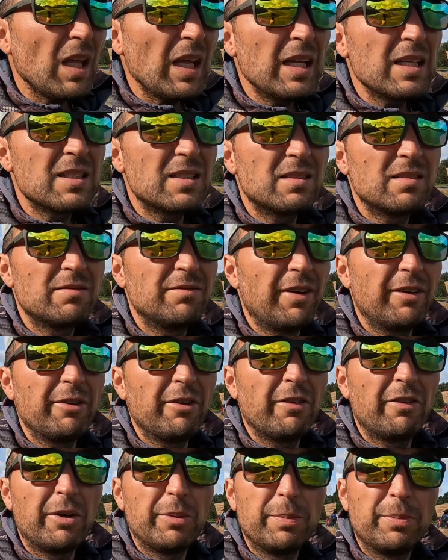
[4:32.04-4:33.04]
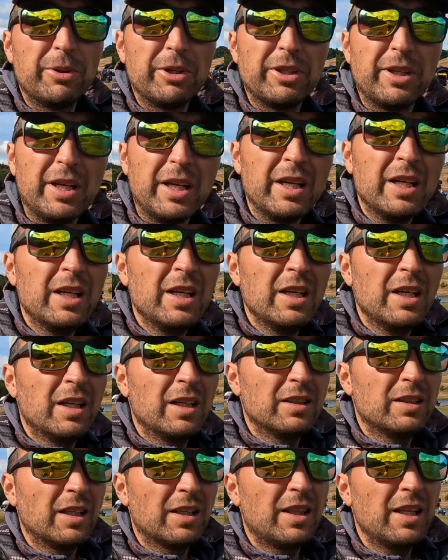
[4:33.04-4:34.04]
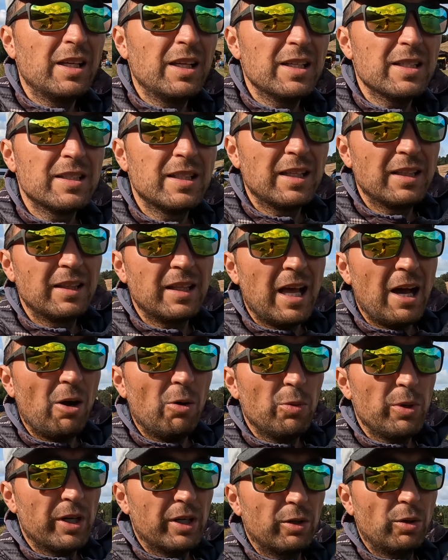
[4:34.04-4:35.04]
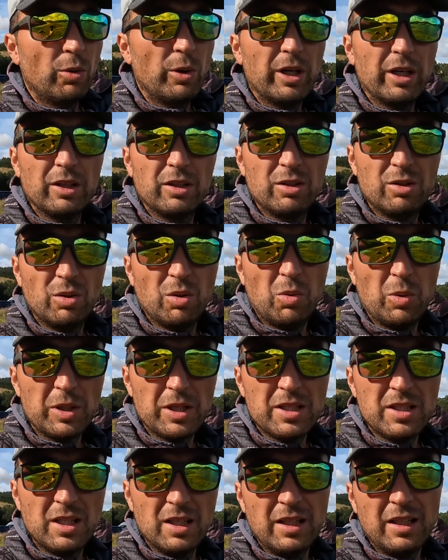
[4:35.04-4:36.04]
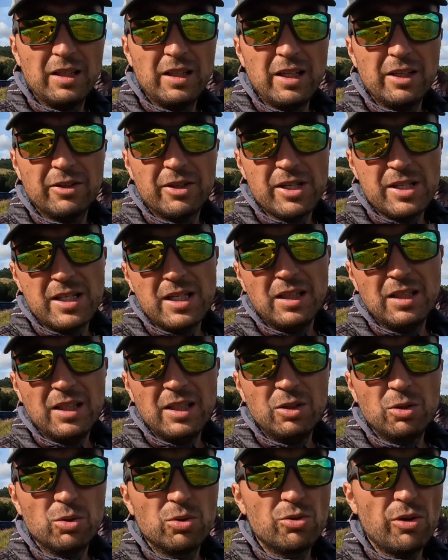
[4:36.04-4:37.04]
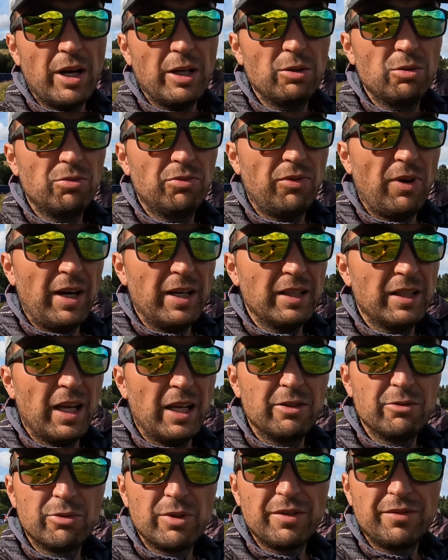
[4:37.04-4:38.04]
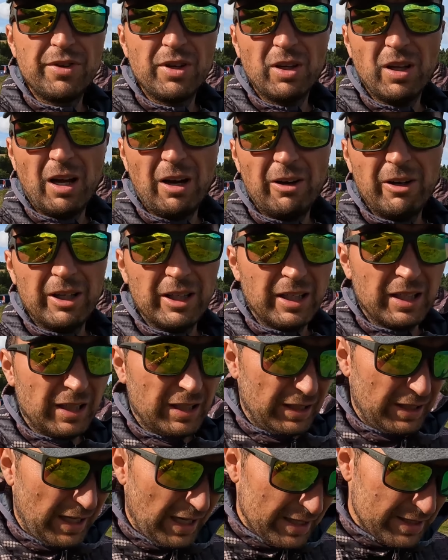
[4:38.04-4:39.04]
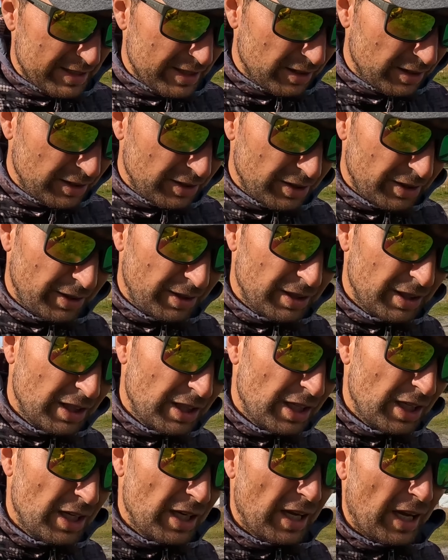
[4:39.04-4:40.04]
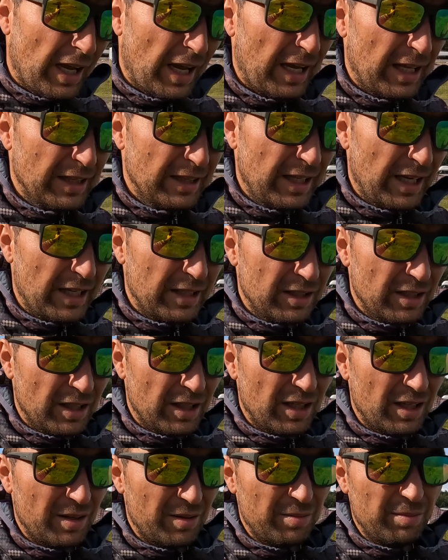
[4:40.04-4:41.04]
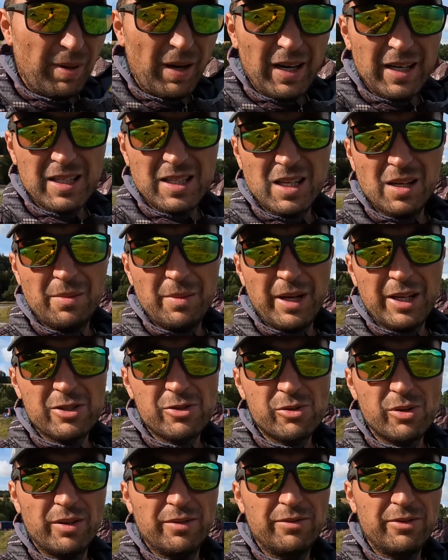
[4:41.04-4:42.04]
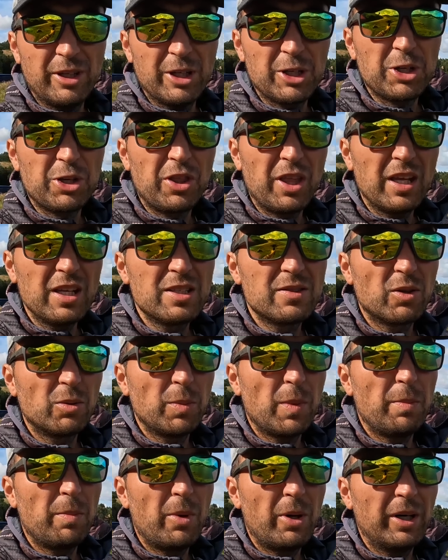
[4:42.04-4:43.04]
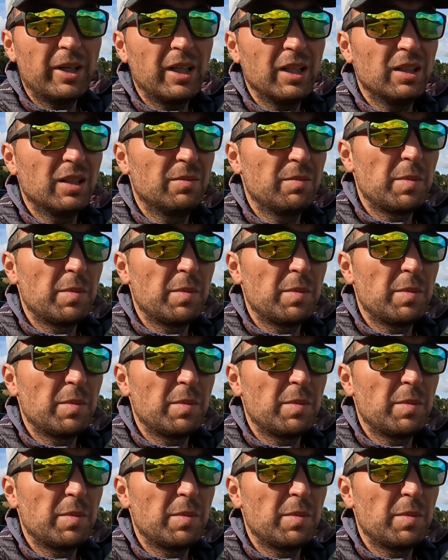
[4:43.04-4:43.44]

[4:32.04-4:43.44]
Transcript: it's very very pretty the thing is that now we are going towards the nearest city to try to find and refill our uh, gas cylinder and then uh, buy some extra fresh things from a market